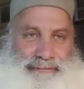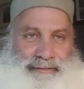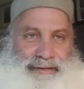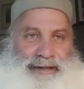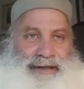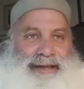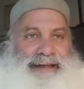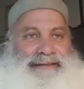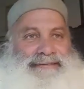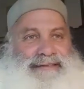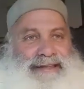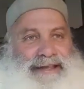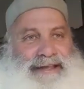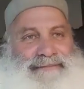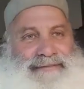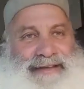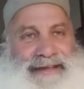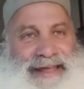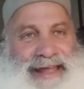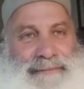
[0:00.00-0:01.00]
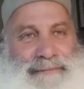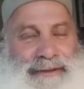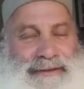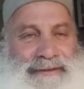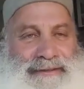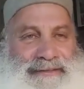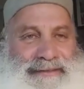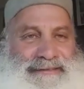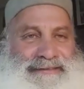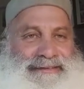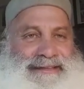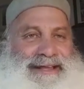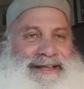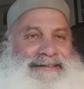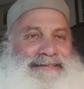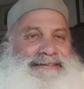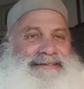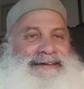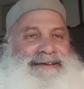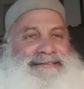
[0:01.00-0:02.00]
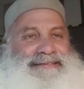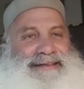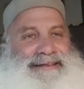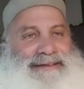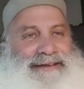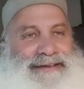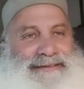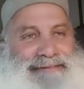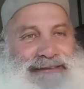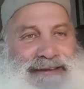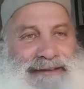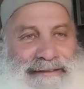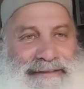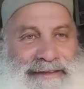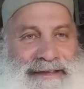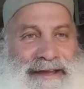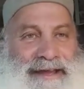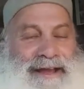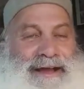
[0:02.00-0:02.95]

It's like if I came onto this class and I said, hi, Tali,